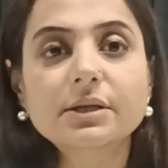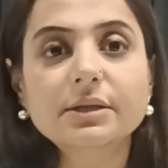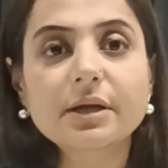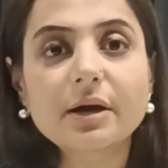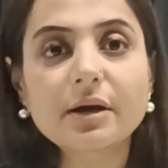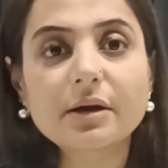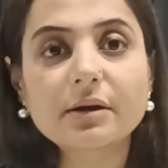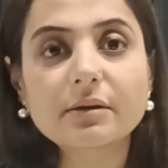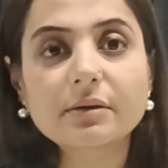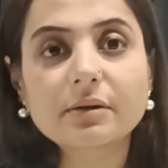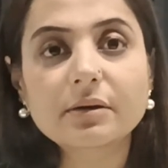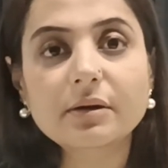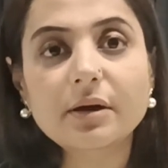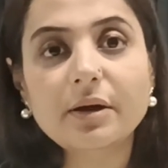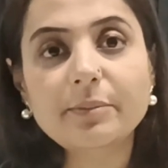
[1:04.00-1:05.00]
The
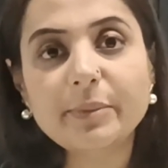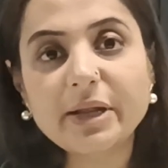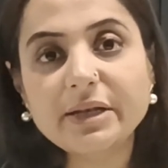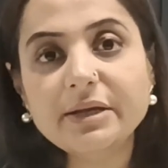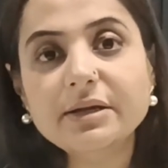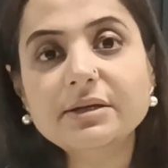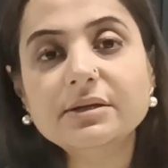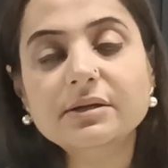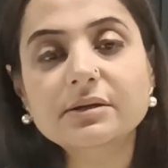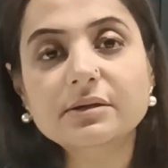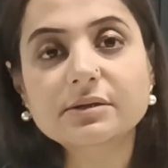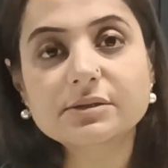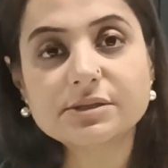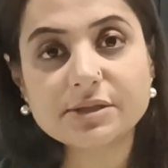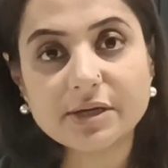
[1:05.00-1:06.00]
uh, Armenian
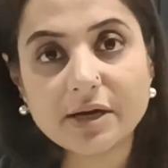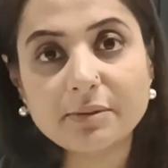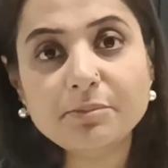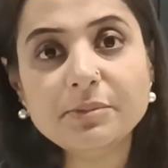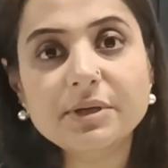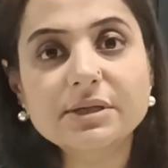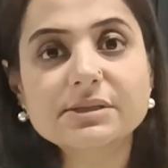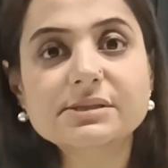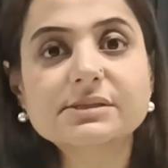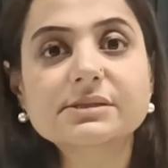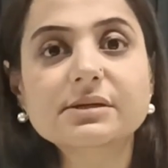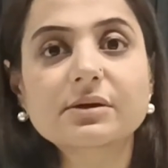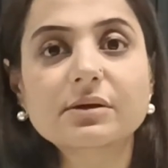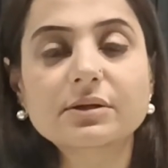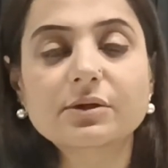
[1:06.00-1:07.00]
uh, dram
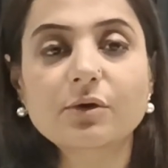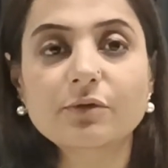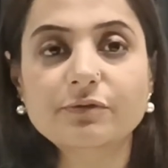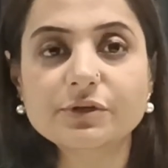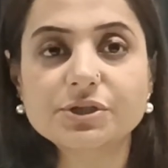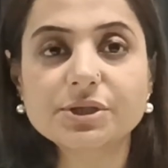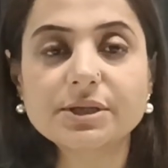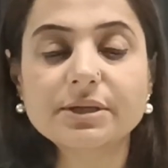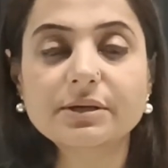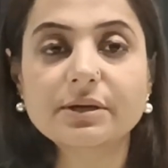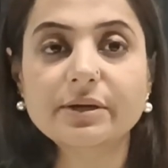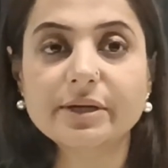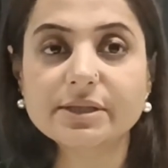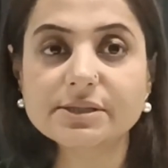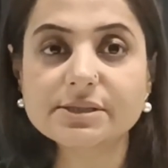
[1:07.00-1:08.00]
is uh, the official
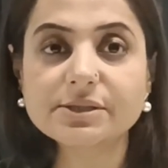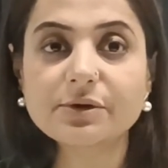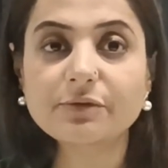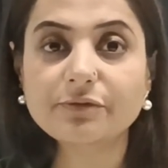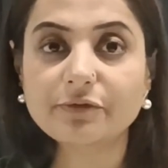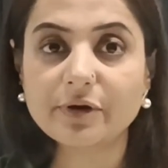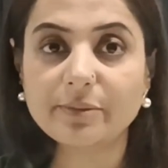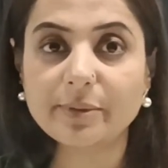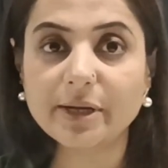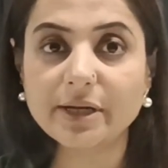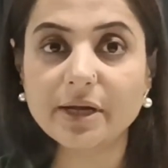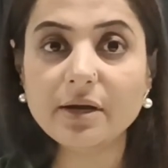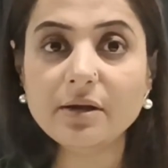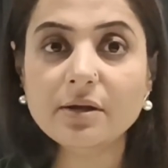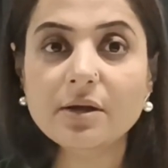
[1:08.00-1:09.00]
currency of
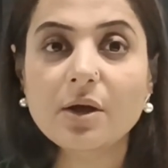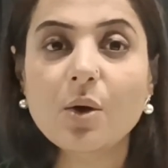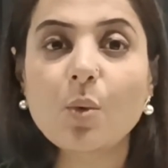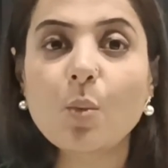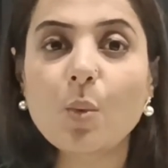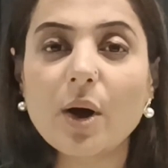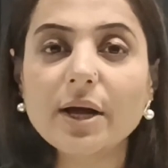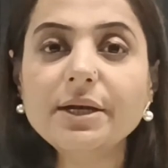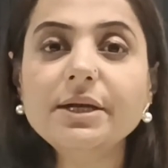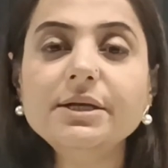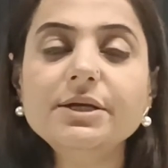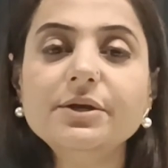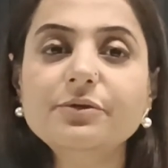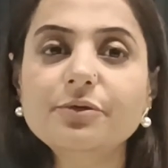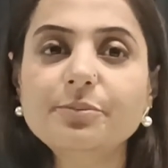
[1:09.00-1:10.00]
Armenia. One
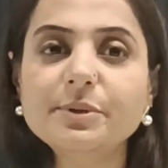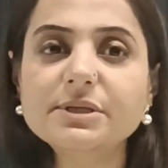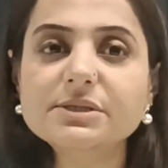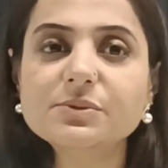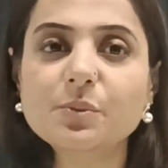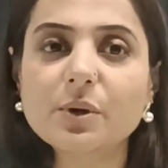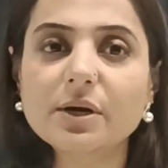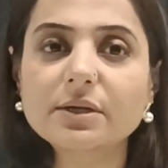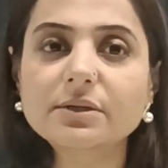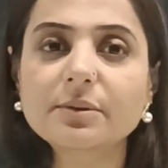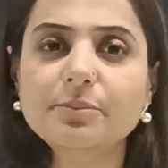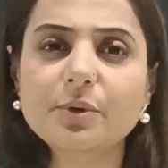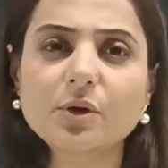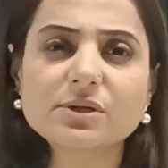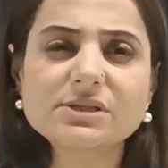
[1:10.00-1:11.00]
Indian rupee is worth
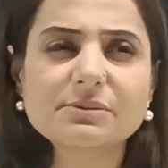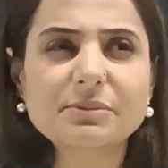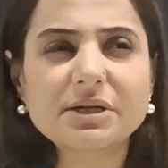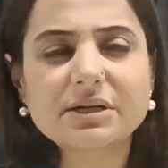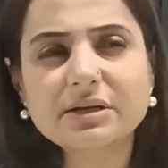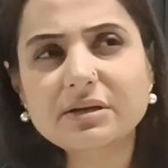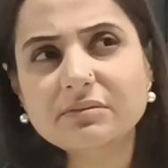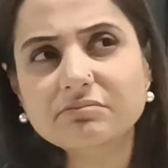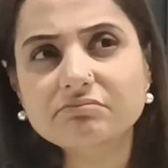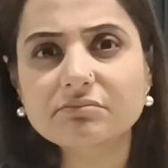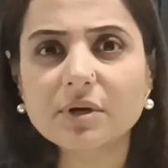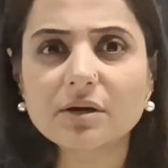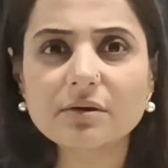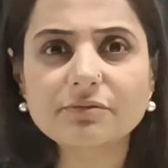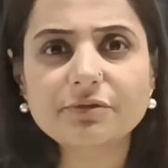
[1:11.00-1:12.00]
approximately
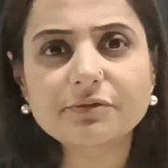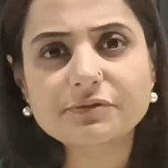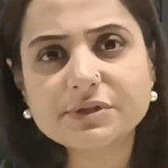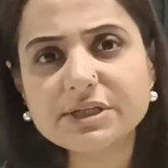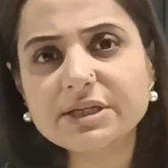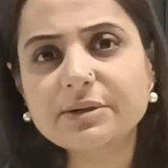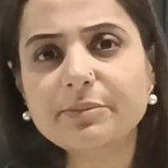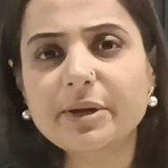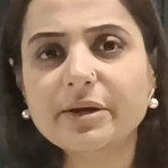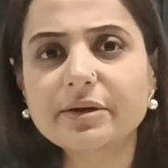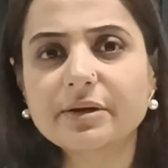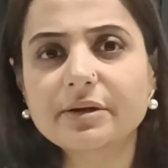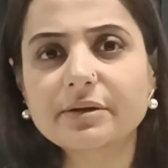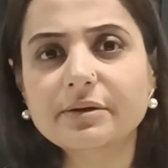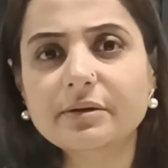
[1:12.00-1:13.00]
15
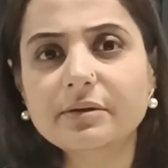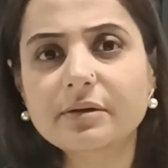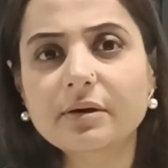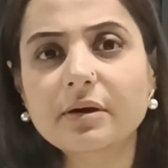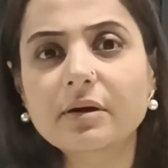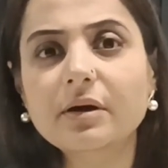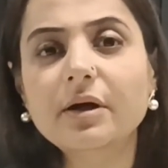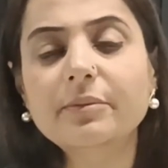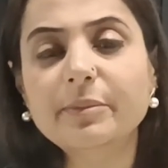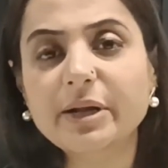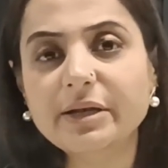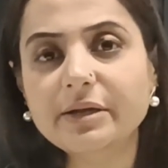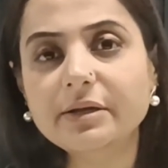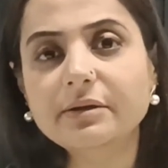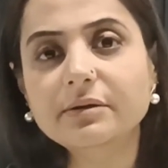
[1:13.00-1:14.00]
American
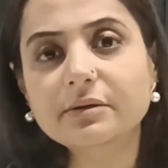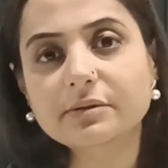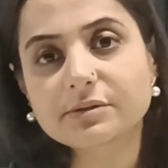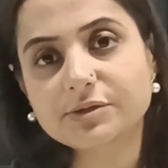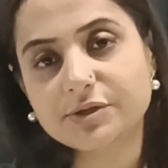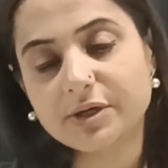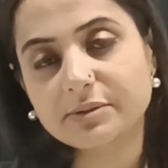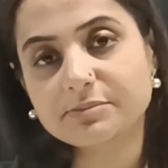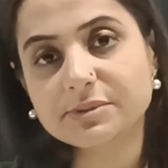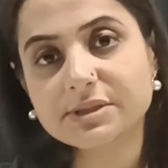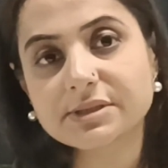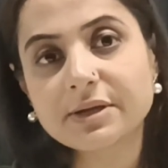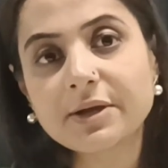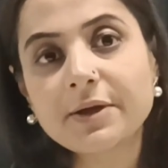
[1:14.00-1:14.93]
Armenian drams.